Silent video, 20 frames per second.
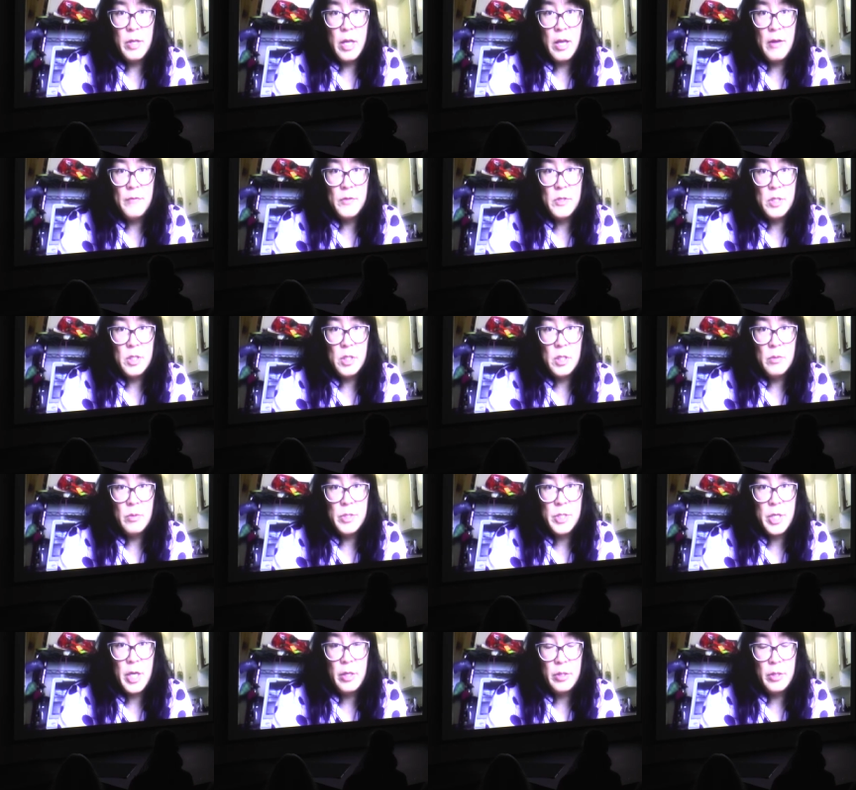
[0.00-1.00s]
have to deal with
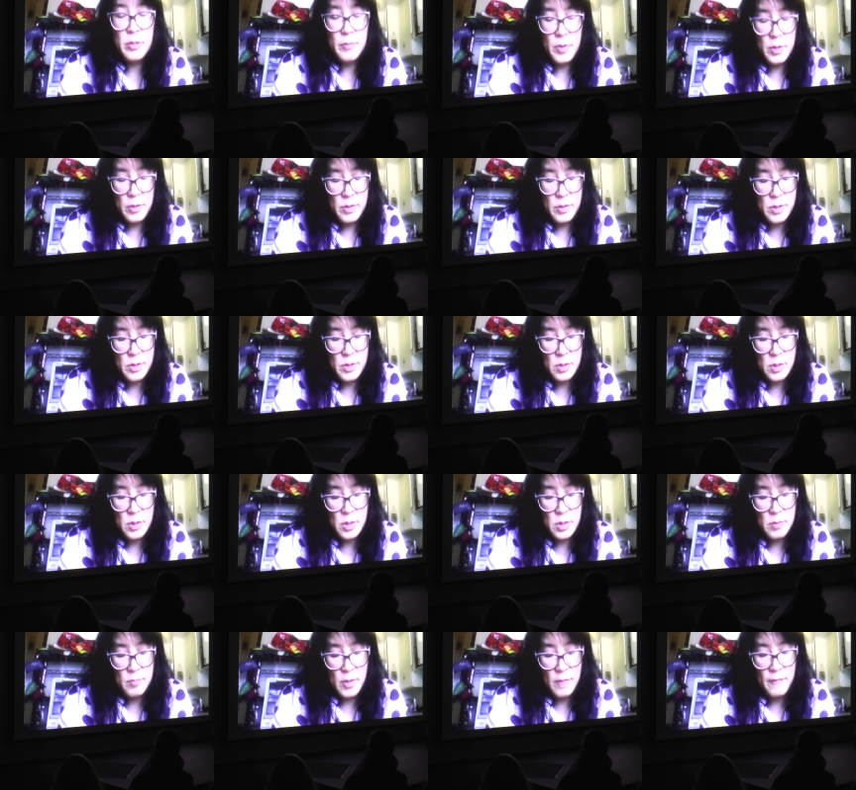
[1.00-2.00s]
child abuse
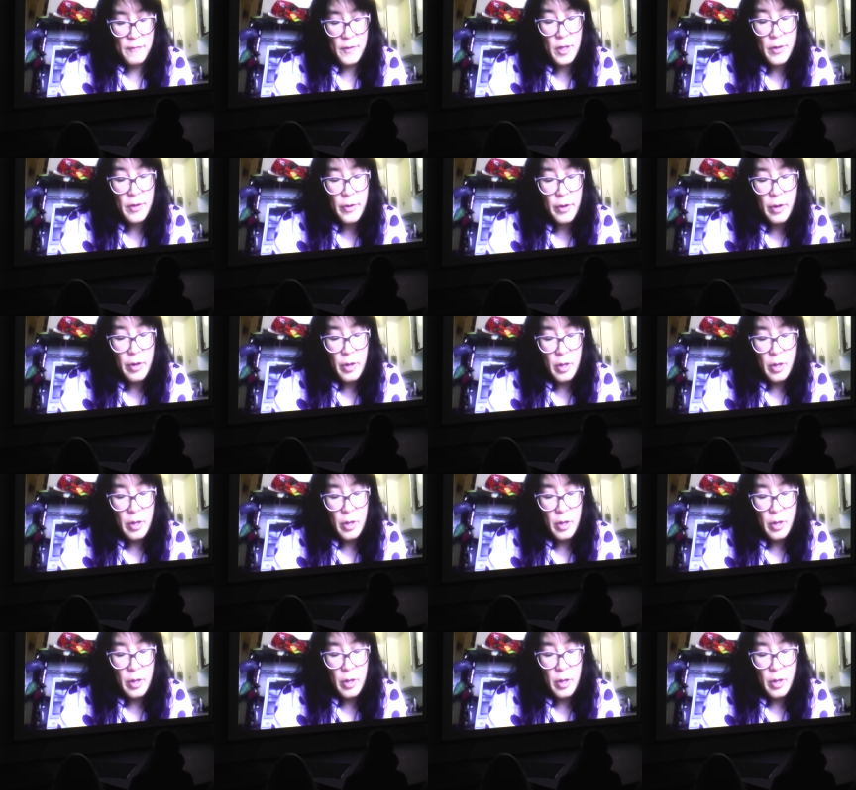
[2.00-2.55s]
and my father.